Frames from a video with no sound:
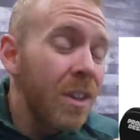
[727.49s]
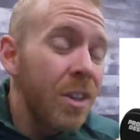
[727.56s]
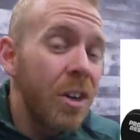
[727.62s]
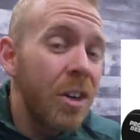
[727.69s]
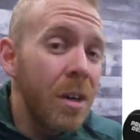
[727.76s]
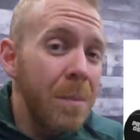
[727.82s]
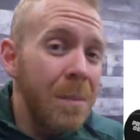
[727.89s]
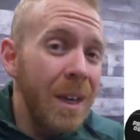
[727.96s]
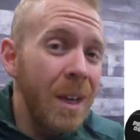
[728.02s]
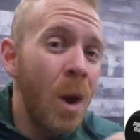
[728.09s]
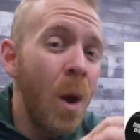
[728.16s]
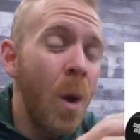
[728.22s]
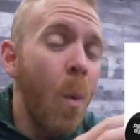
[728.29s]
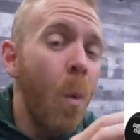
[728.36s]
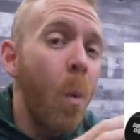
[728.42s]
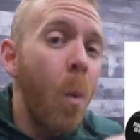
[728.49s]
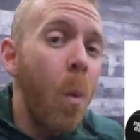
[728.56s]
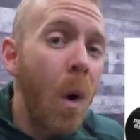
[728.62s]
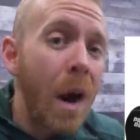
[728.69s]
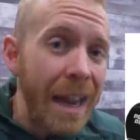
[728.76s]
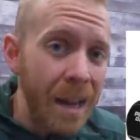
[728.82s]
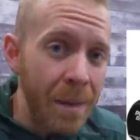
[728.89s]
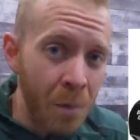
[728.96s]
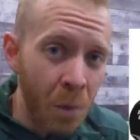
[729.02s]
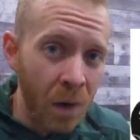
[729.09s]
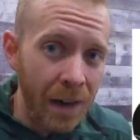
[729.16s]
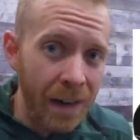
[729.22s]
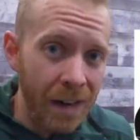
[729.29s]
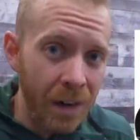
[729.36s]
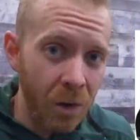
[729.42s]
you're gonna be way
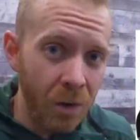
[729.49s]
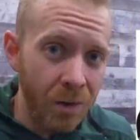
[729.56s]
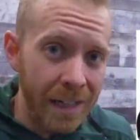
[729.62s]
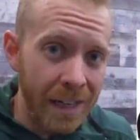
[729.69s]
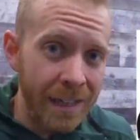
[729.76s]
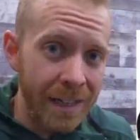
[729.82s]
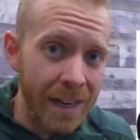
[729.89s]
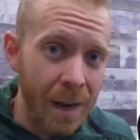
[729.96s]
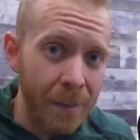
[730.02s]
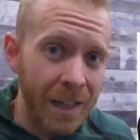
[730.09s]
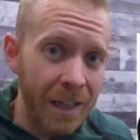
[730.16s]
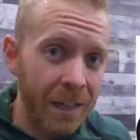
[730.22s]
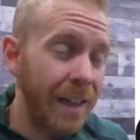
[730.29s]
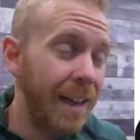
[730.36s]
more aerodynamic